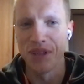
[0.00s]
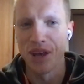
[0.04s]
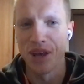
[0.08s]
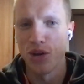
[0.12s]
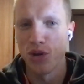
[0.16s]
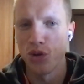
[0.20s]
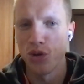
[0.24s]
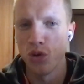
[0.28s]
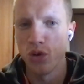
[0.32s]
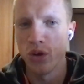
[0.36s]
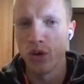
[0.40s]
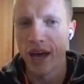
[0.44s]

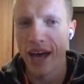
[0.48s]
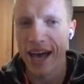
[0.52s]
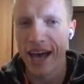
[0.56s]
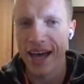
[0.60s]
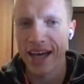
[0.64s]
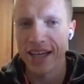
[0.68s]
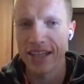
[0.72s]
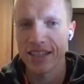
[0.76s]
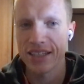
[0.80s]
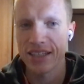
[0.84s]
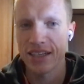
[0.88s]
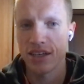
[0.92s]
Who
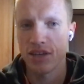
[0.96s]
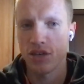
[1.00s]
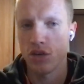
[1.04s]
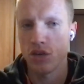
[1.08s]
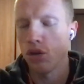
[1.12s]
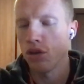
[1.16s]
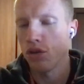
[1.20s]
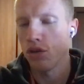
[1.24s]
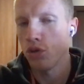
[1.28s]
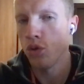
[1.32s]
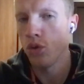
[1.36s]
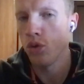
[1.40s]
had
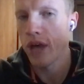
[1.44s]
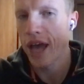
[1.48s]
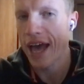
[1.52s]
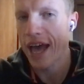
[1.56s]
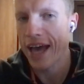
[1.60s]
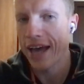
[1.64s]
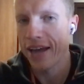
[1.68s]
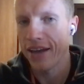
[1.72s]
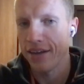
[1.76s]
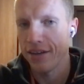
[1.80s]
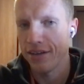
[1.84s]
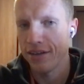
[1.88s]

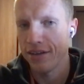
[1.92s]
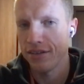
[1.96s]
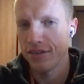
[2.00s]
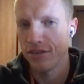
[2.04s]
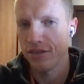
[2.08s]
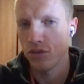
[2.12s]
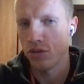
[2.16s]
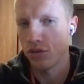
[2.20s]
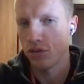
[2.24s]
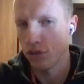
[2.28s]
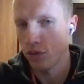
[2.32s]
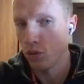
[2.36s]

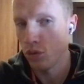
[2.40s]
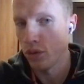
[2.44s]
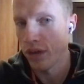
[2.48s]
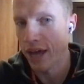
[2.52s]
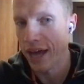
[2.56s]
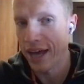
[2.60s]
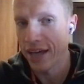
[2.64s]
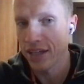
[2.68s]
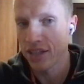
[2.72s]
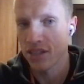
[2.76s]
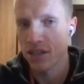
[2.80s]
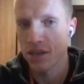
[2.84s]
or who
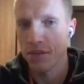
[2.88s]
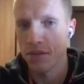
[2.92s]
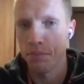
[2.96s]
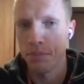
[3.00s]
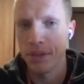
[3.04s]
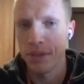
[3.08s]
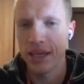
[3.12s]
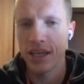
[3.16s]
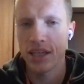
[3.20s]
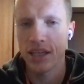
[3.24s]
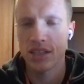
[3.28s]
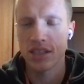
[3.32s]
has
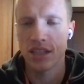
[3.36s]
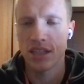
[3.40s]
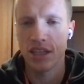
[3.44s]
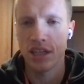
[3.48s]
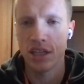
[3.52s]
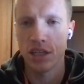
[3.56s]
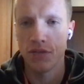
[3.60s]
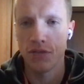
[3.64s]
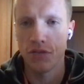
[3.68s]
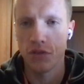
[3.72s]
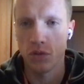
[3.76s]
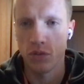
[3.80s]
biggest
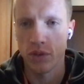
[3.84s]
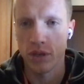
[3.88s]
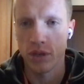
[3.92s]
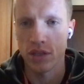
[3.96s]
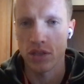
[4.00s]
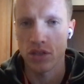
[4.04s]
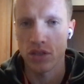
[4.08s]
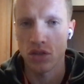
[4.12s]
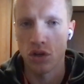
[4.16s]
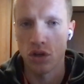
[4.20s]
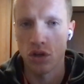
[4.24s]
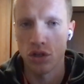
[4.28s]

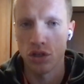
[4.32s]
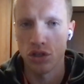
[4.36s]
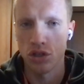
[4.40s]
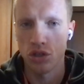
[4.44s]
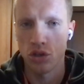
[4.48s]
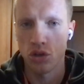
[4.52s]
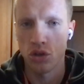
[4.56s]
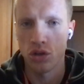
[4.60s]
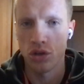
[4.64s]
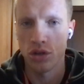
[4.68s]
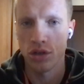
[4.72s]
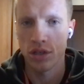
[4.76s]
influence on
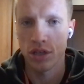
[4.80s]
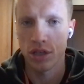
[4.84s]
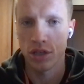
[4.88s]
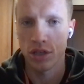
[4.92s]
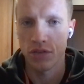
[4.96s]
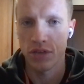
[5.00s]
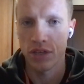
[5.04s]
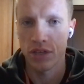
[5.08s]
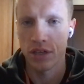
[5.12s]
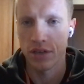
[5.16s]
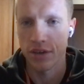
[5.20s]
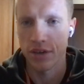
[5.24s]
your
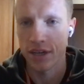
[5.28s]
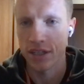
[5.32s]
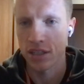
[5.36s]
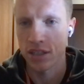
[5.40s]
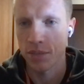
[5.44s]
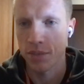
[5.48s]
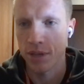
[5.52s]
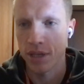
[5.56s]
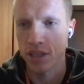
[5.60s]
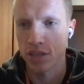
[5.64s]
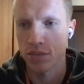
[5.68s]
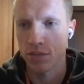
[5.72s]
career as a
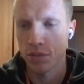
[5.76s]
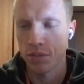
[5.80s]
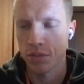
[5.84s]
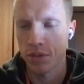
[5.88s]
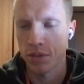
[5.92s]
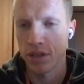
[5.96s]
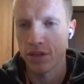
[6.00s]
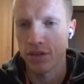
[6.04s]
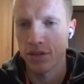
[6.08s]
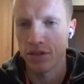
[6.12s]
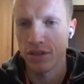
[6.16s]
basketball player?